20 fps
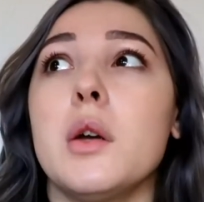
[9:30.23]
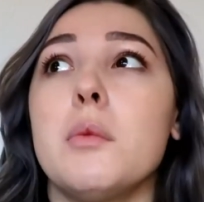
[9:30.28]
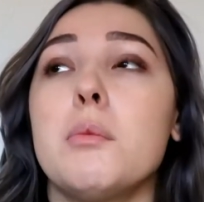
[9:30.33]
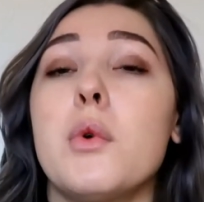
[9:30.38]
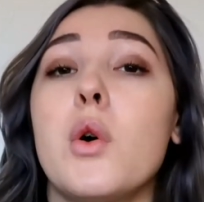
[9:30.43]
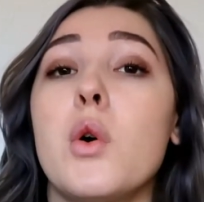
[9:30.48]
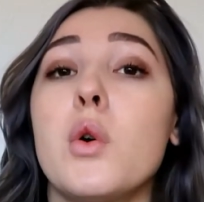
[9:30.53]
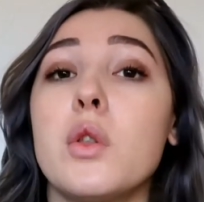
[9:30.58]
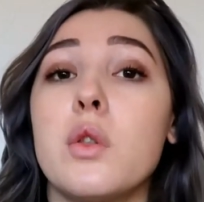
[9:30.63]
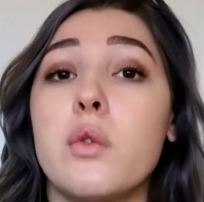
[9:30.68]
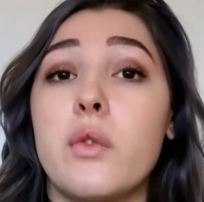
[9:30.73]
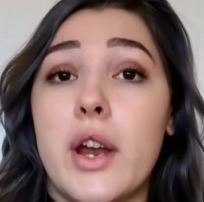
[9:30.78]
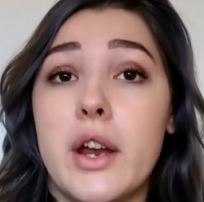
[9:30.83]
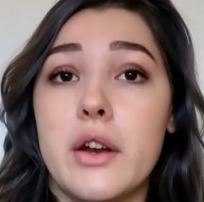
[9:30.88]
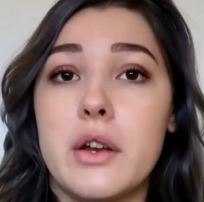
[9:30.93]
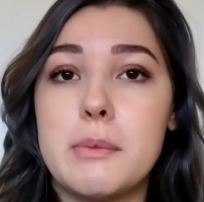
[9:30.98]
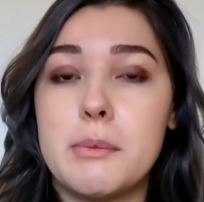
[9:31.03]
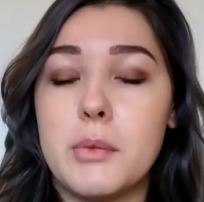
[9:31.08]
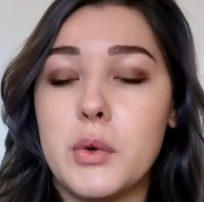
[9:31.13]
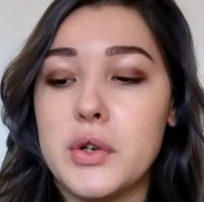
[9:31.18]
Both
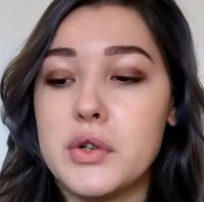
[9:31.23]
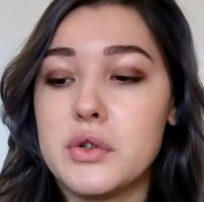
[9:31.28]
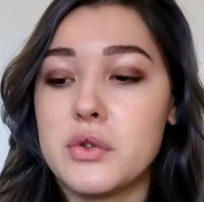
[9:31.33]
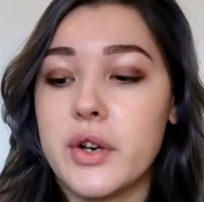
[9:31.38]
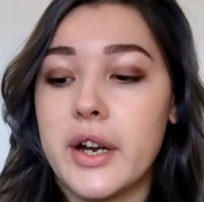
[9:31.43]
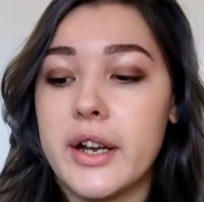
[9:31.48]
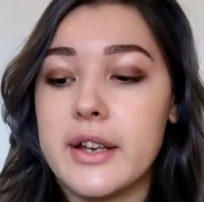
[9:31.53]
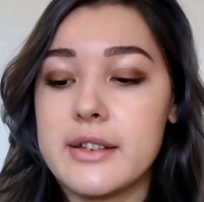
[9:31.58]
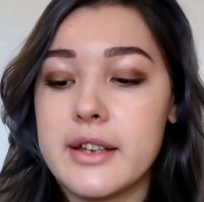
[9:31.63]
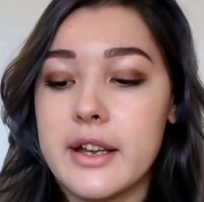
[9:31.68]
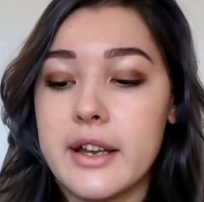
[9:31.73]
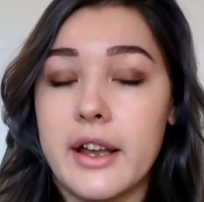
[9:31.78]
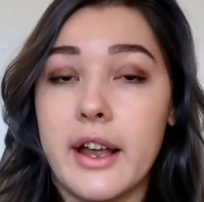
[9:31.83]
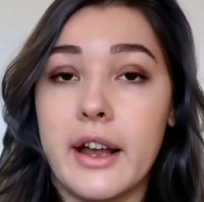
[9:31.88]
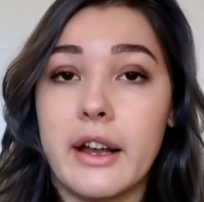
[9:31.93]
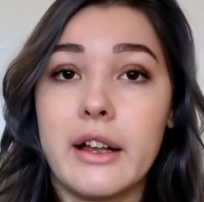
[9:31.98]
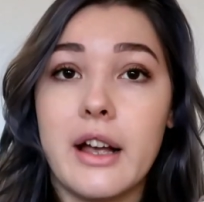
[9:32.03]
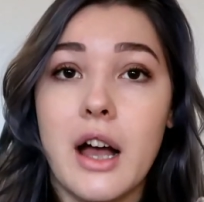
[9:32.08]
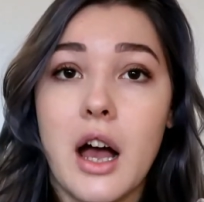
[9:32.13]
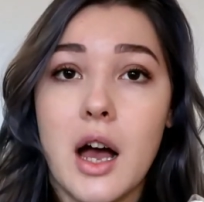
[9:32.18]
very moisturizing
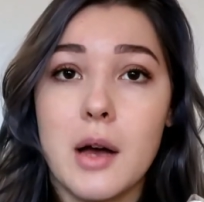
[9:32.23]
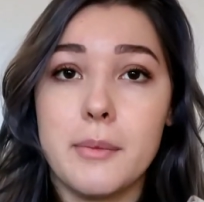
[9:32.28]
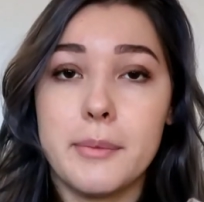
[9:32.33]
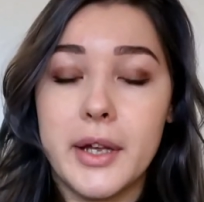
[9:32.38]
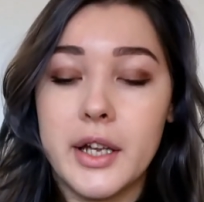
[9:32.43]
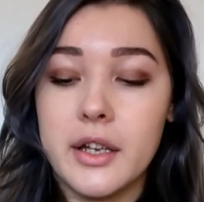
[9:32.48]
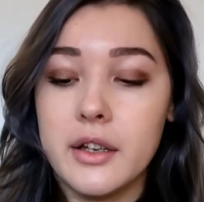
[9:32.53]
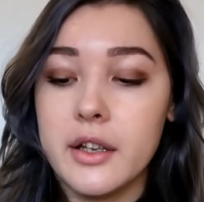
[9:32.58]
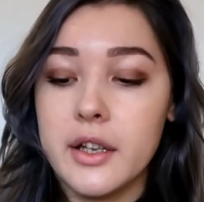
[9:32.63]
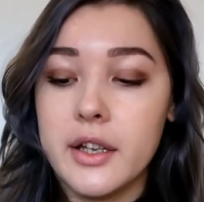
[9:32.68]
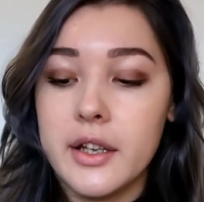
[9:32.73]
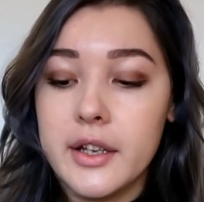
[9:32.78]
and calming.